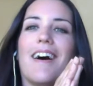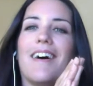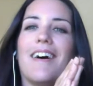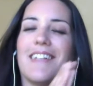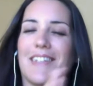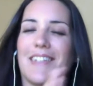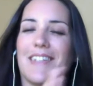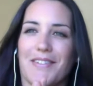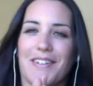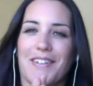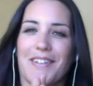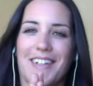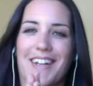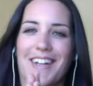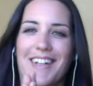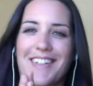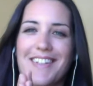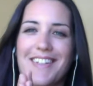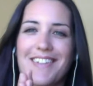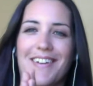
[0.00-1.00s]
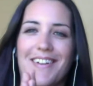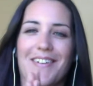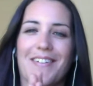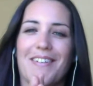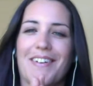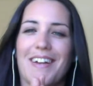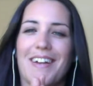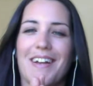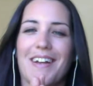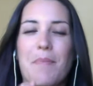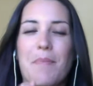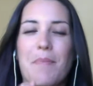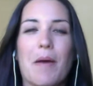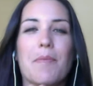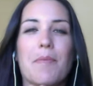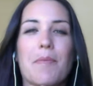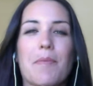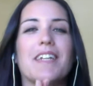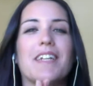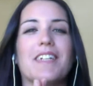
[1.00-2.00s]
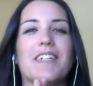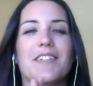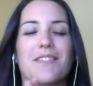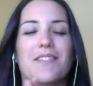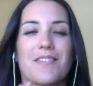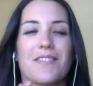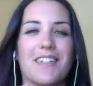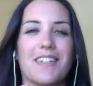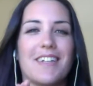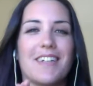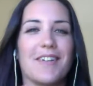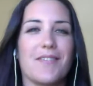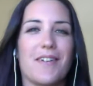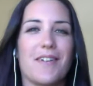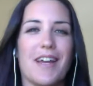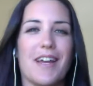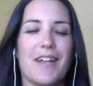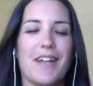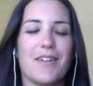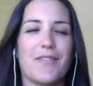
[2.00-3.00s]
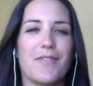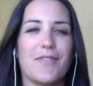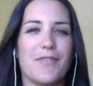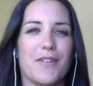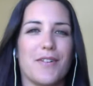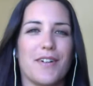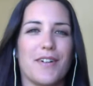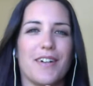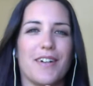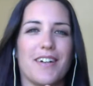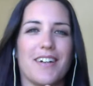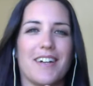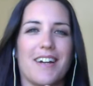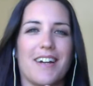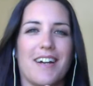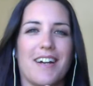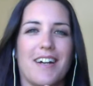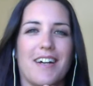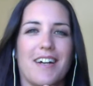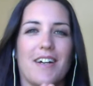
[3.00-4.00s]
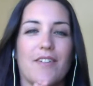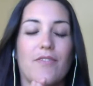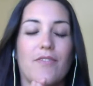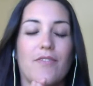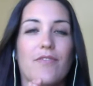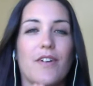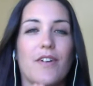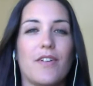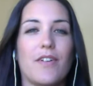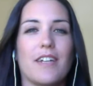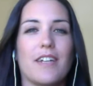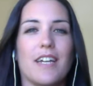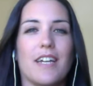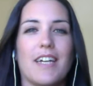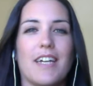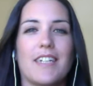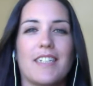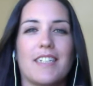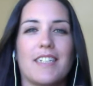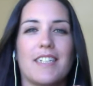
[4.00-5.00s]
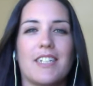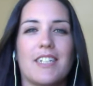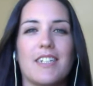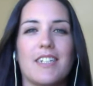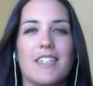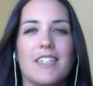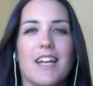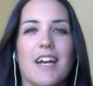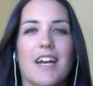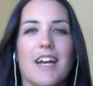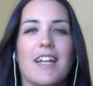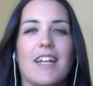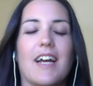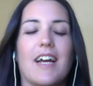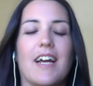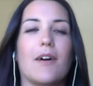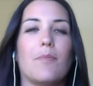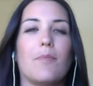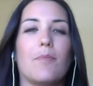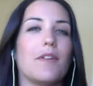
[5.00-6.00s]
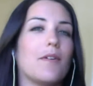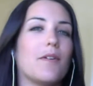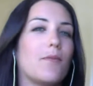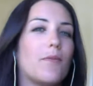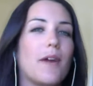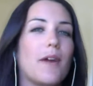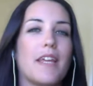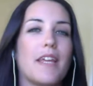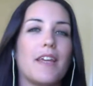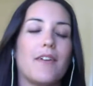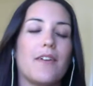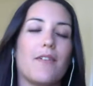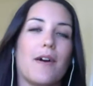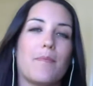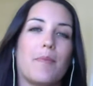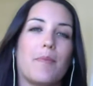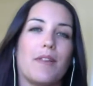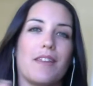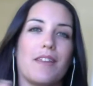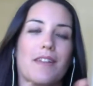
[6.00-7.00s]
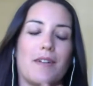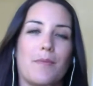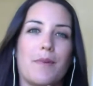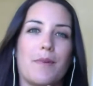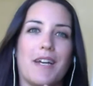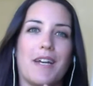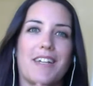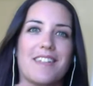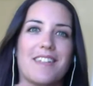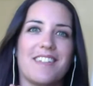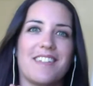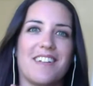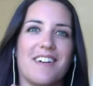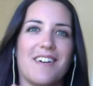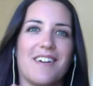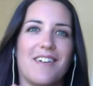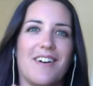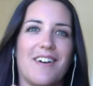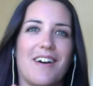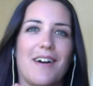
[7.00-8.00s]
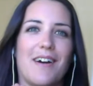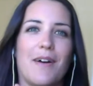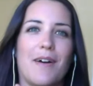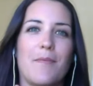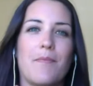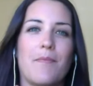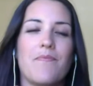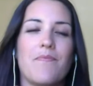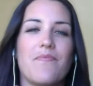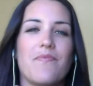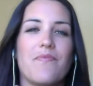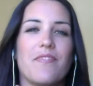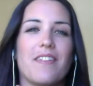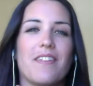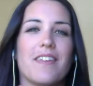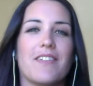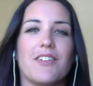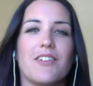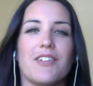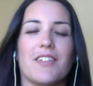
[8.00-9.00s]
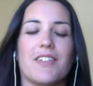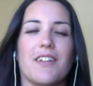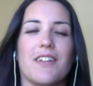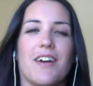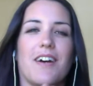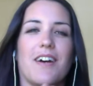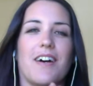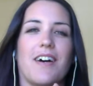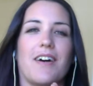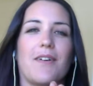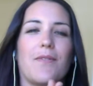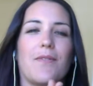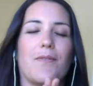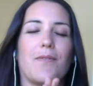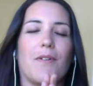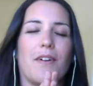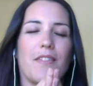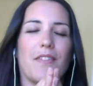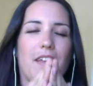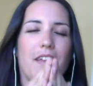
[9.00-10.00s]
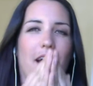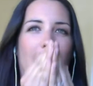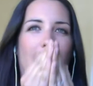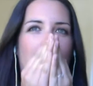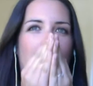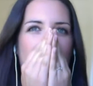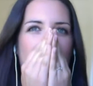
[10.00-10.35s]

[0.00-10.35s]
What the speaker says: that's really nice. So peppermint is really great for focus and just kind of helping to wake you up a little bit. So just want that